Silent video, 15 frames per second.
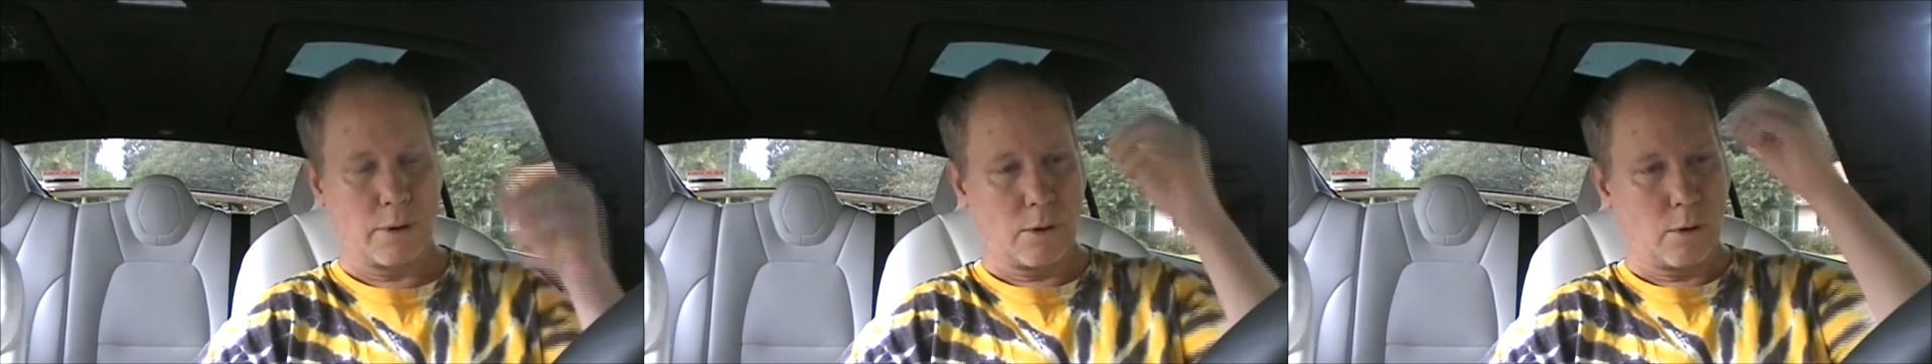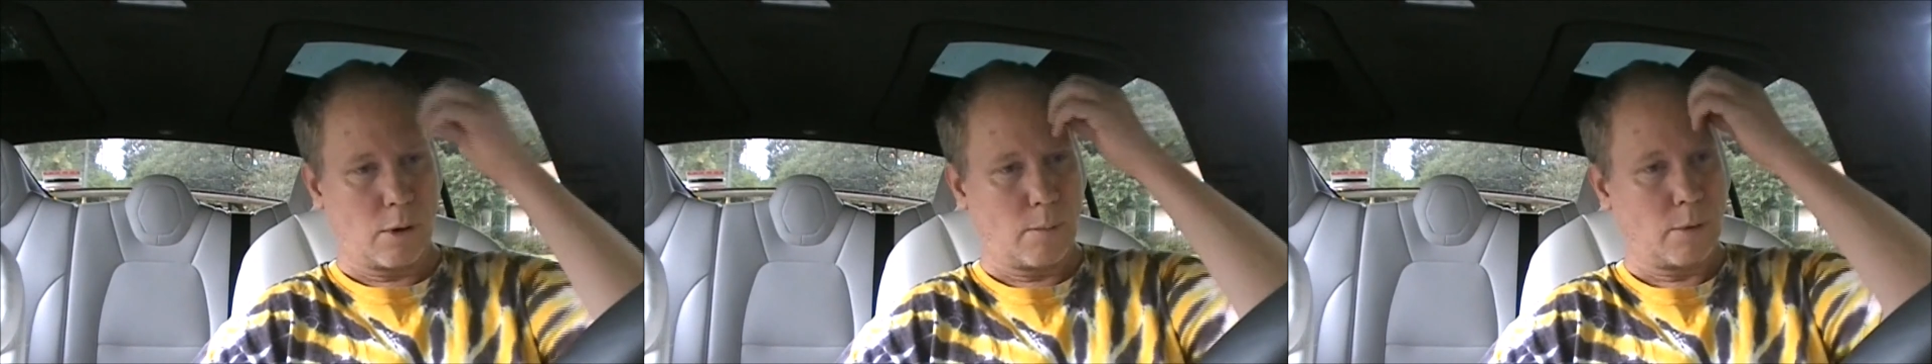
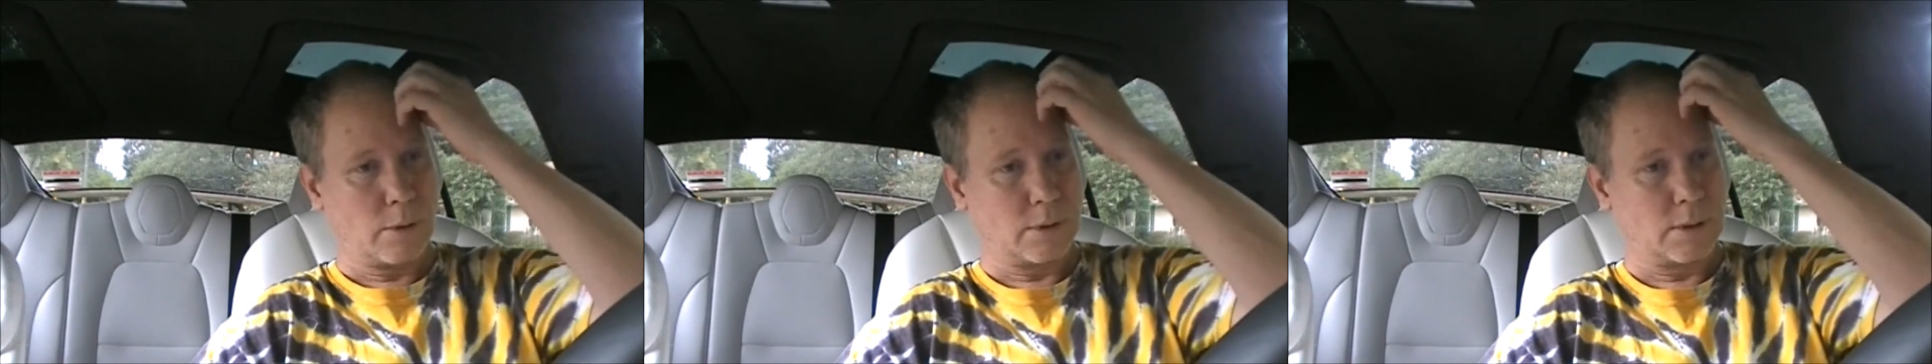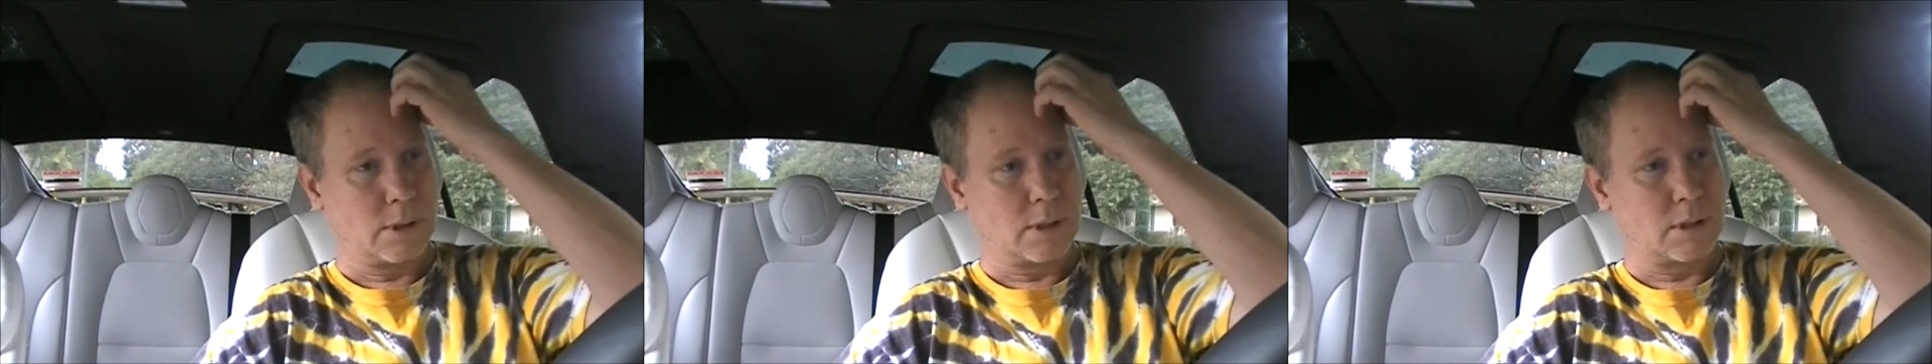than
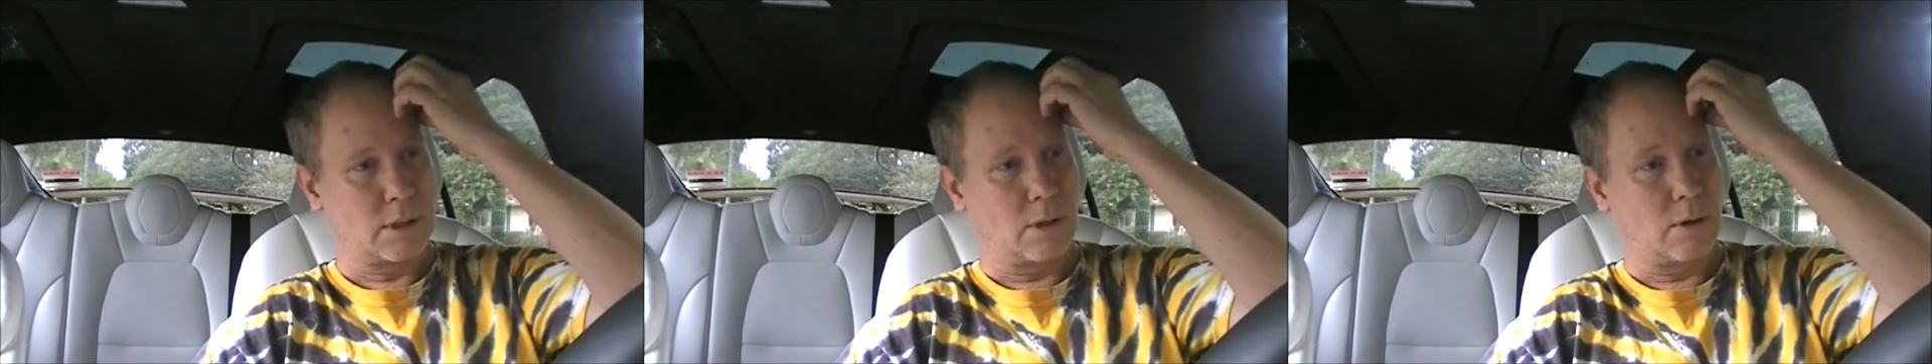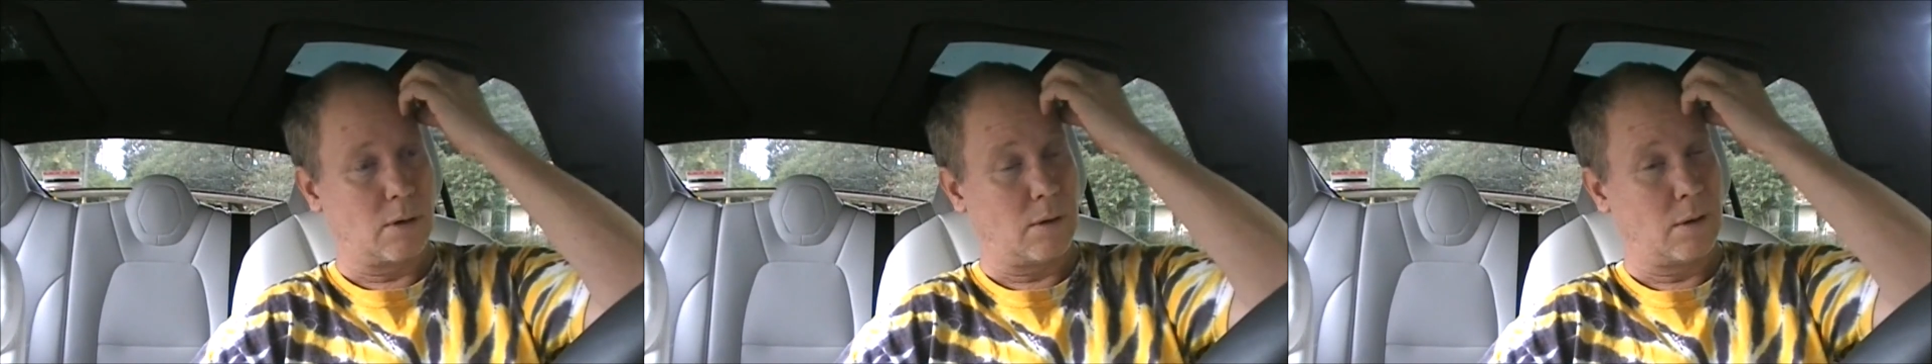normal just
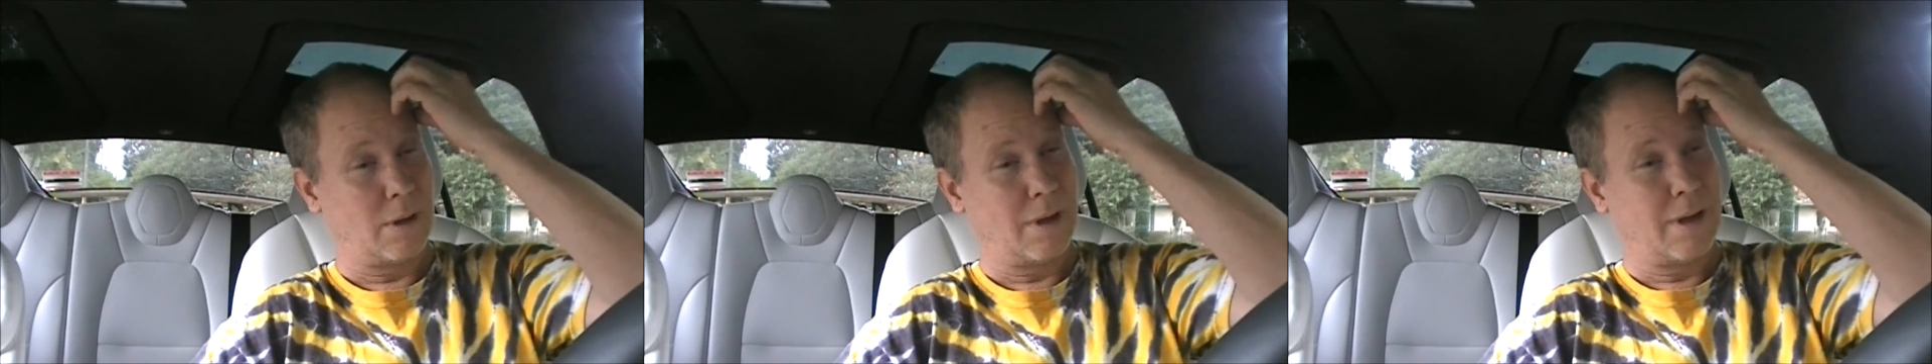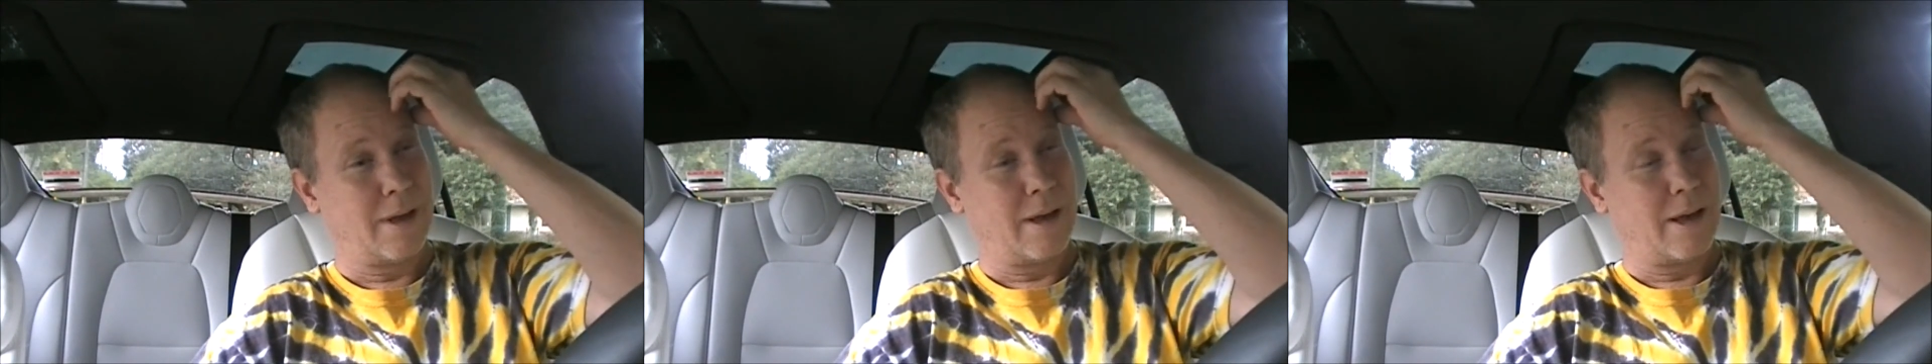so
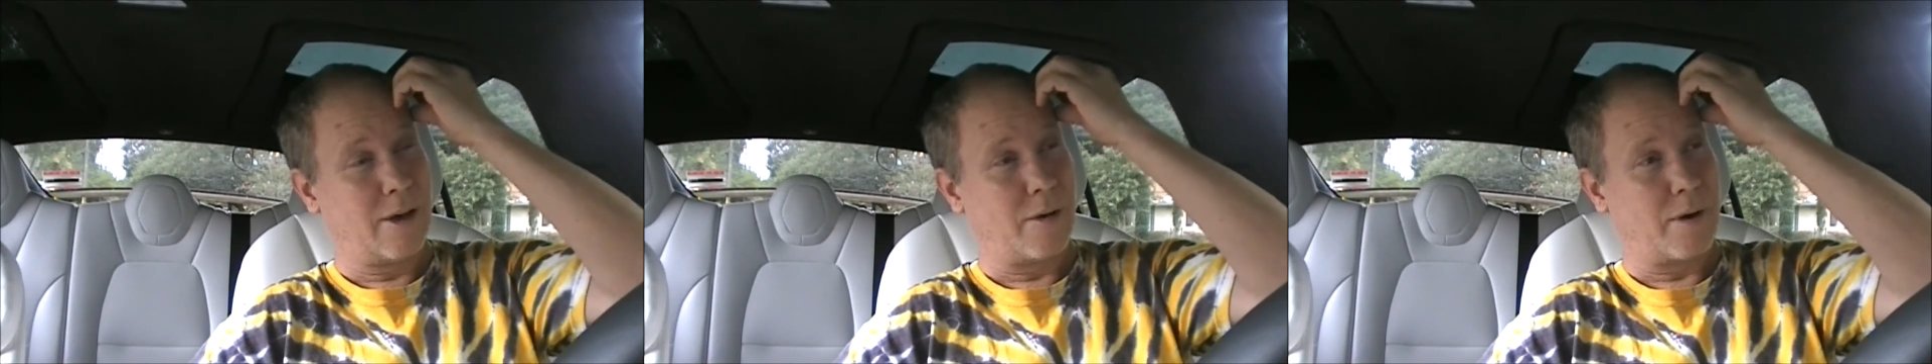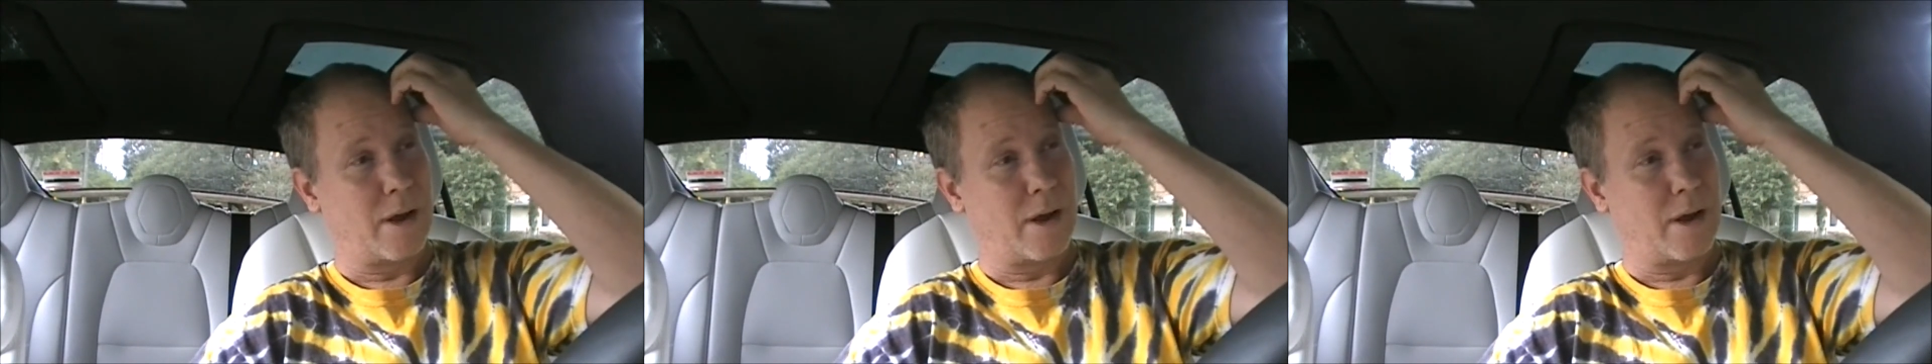I